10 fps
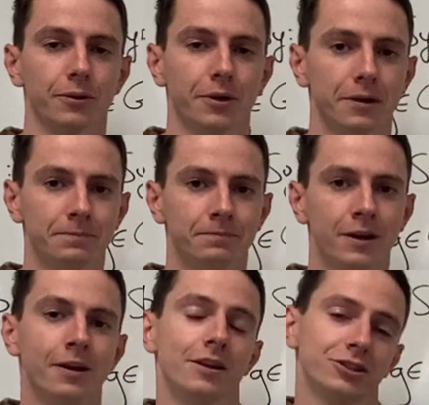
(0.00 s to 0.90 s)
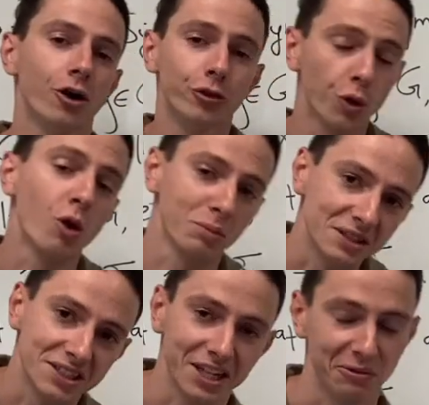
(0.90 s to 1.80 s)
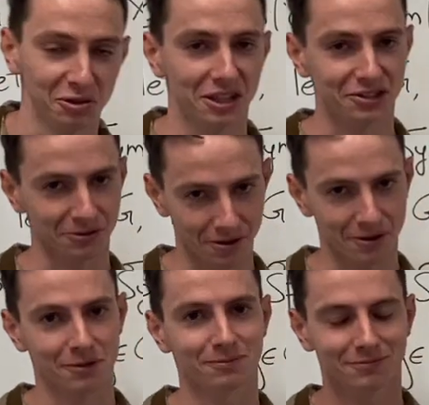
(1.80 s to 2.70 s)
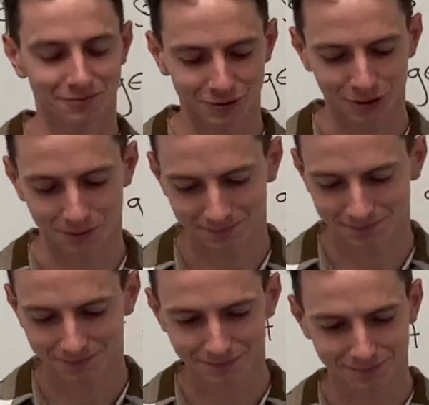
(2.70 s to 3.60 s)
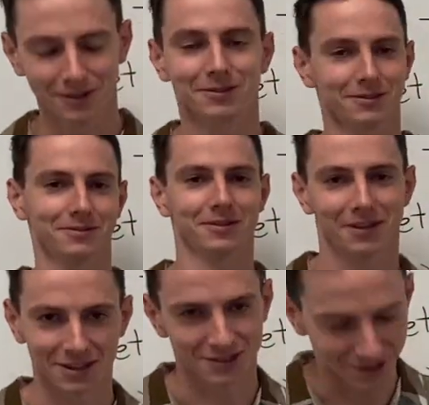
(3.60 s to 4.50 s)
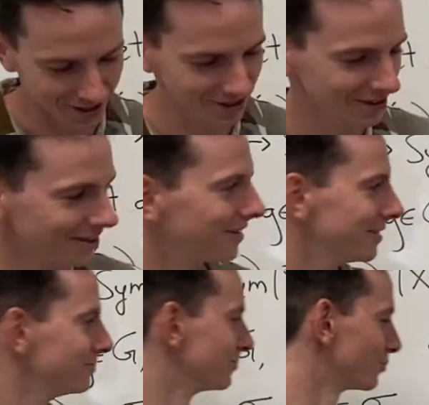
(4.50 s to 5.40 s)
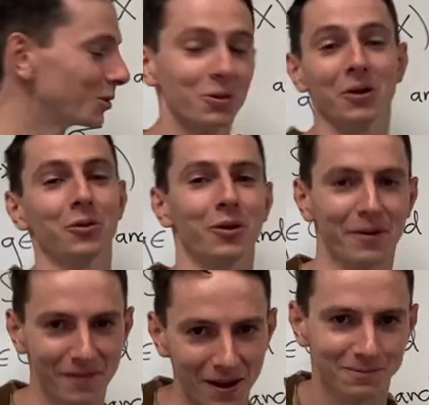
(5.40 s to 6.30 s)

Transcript: Okay, and it's called the orbit stabilizer theorem. So in case we were unaware of